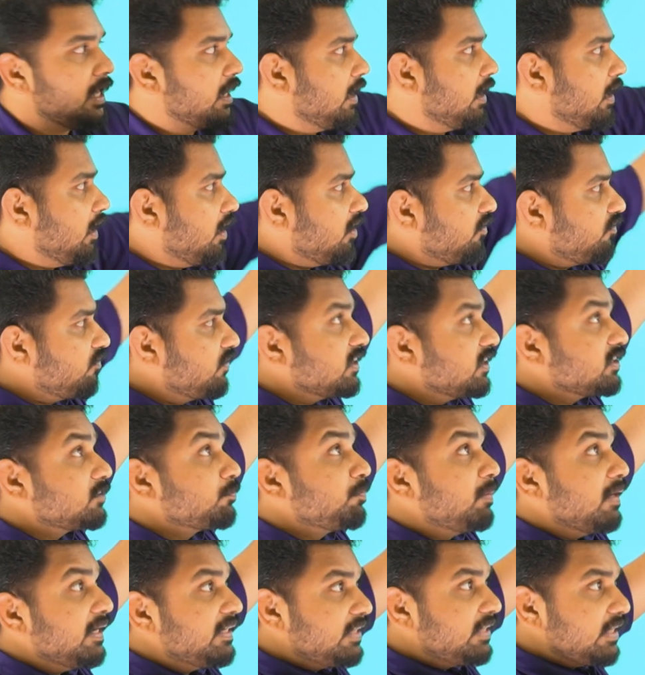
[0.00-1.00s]
If the
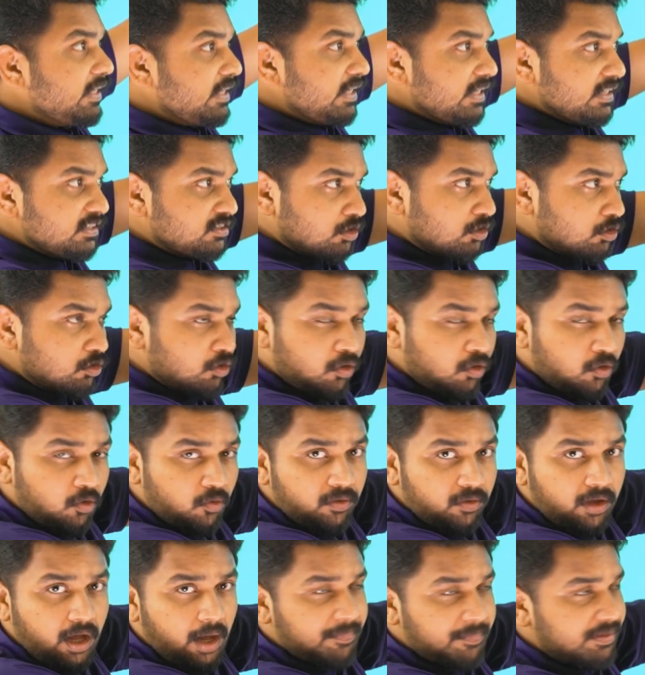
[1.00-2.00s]
splitting is low,
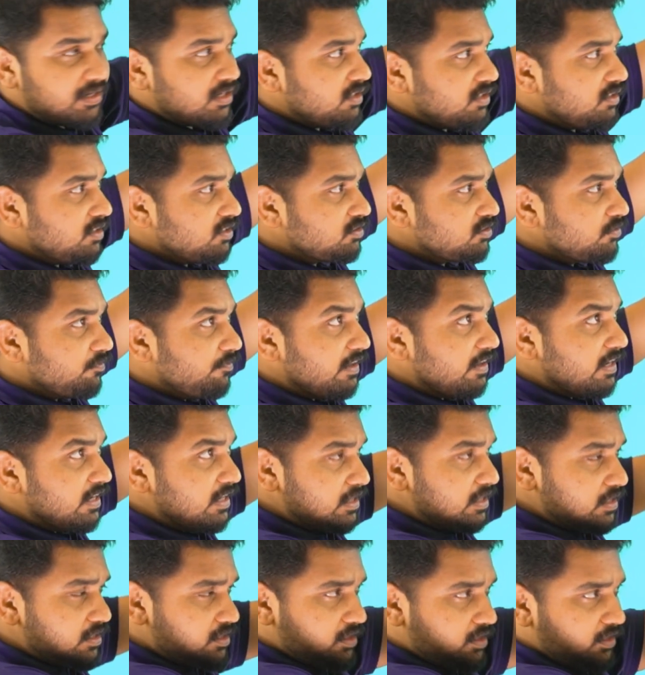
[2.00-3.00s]
I mean it is
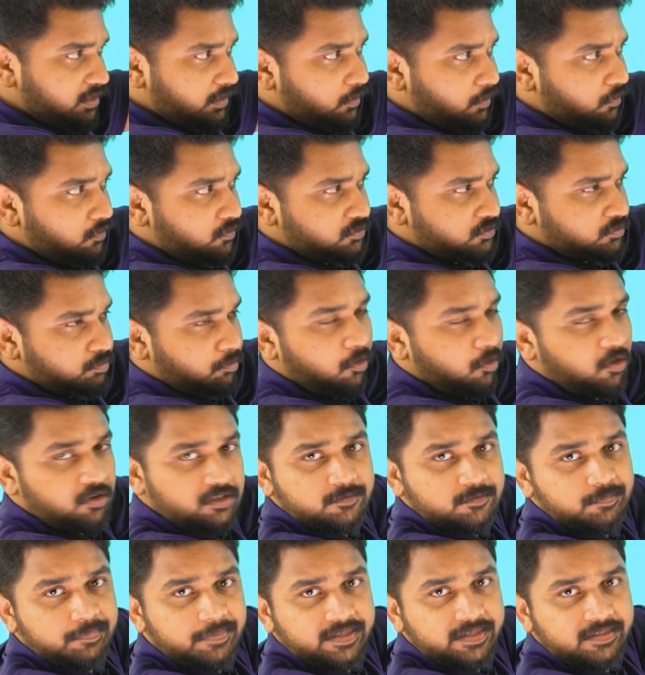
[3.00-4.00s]
very small
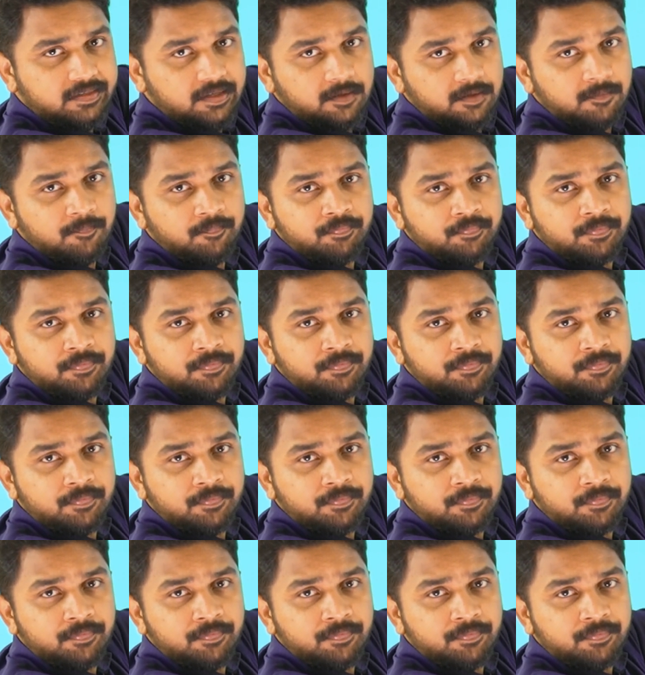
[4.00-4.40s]
splitting,